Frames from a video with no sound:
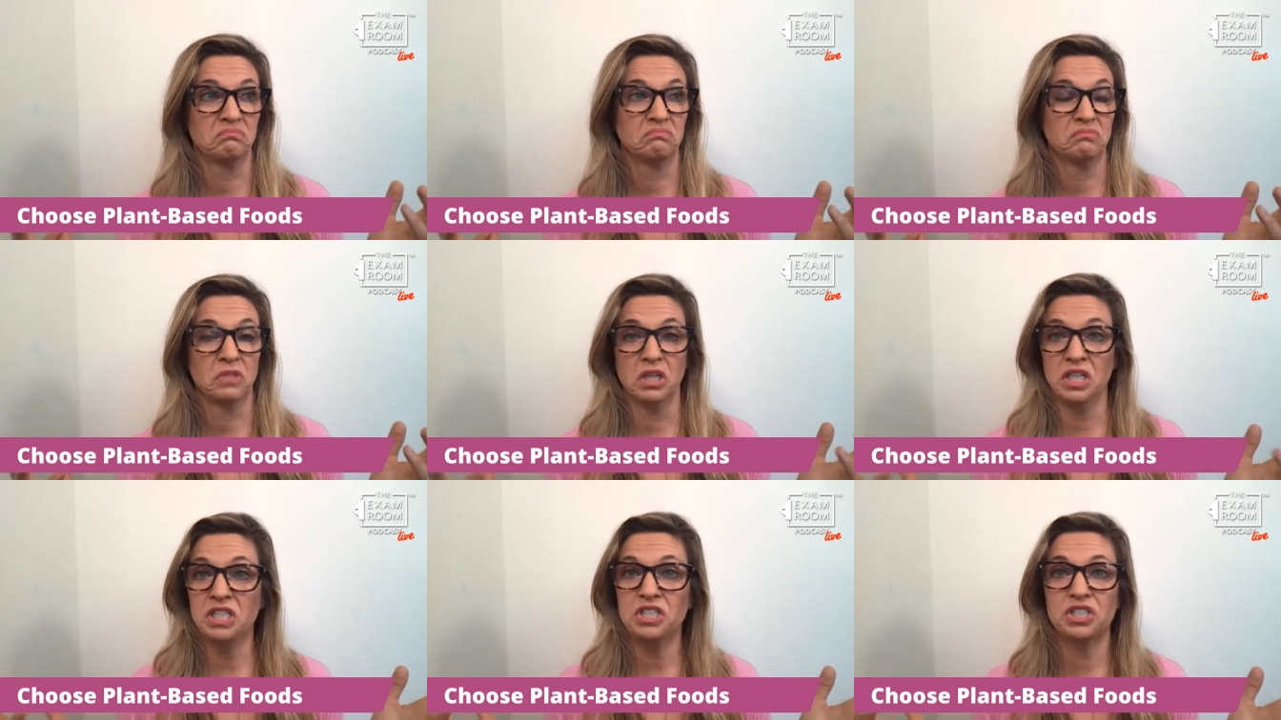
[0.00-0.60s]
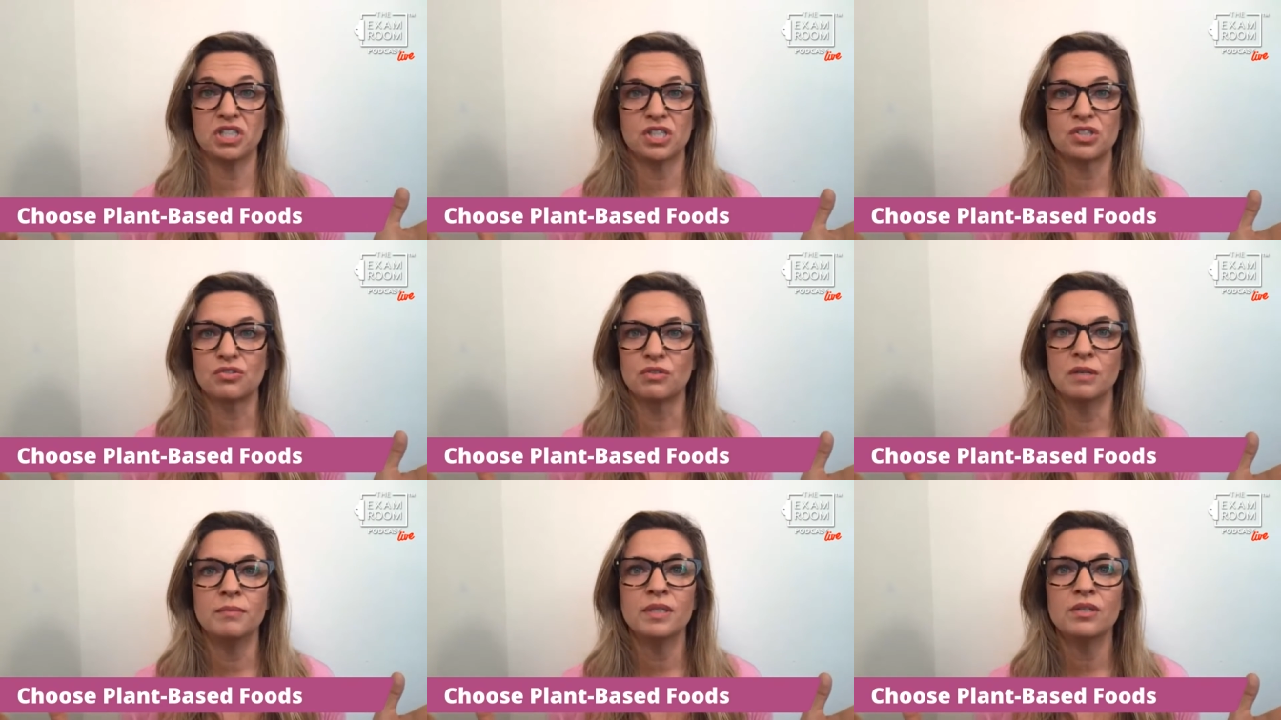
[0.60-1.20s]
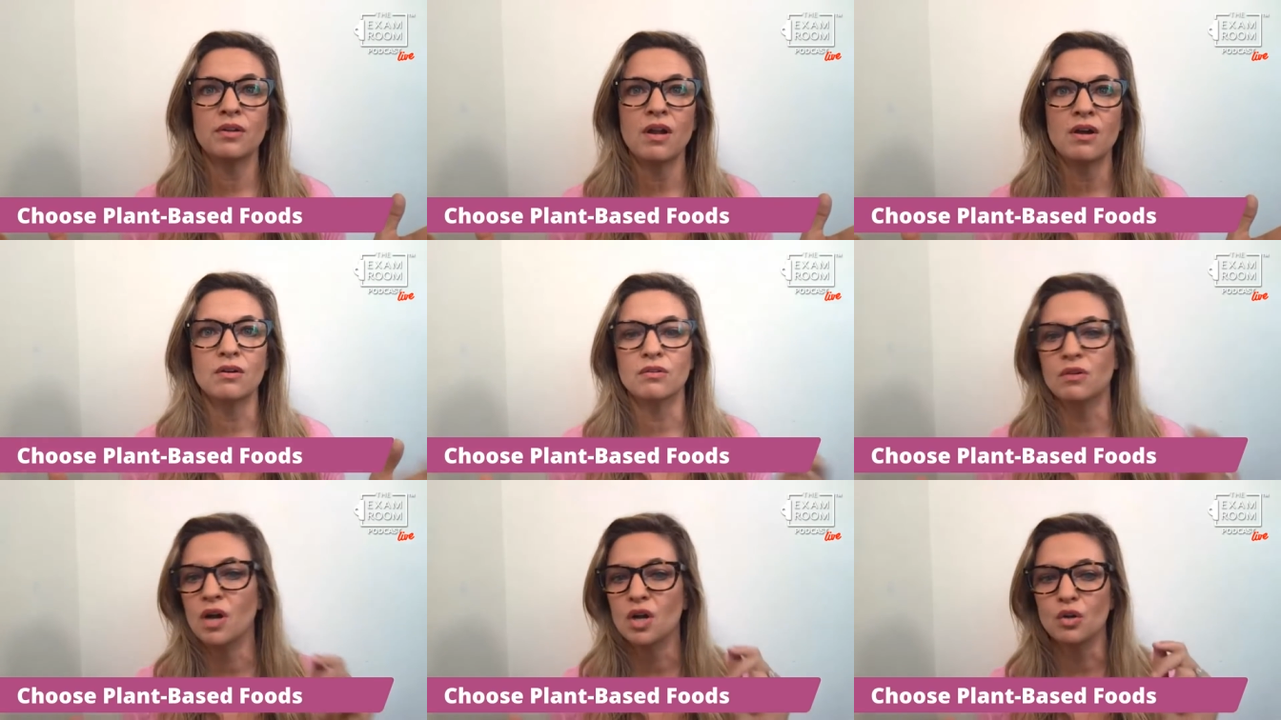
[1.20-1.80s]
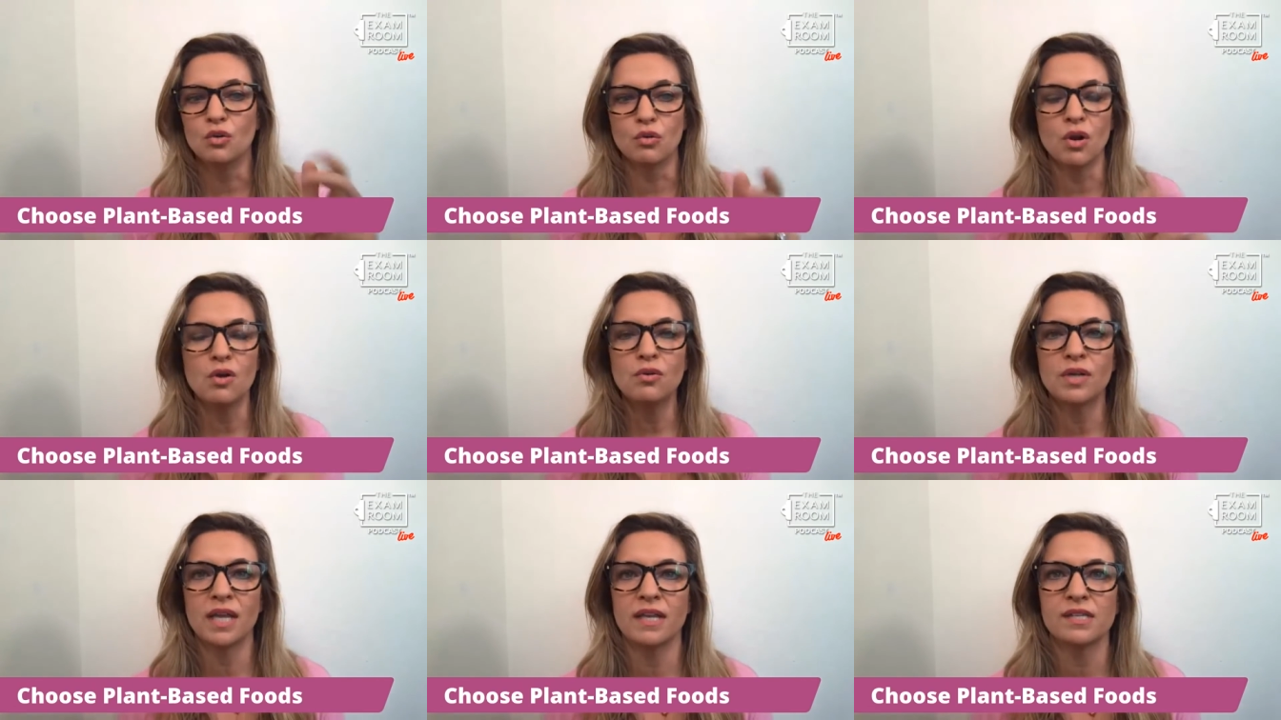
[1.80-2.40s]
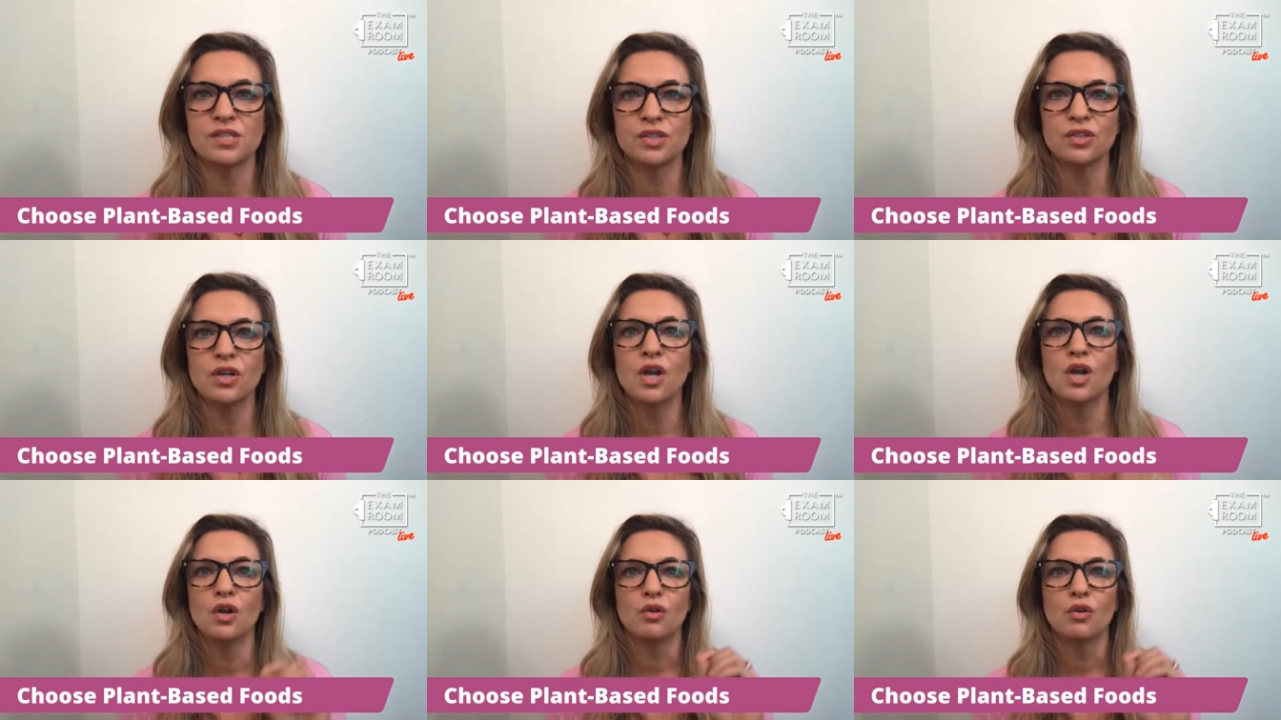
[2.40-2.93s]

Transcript: Well, it's just screaming grow. Grow cancer,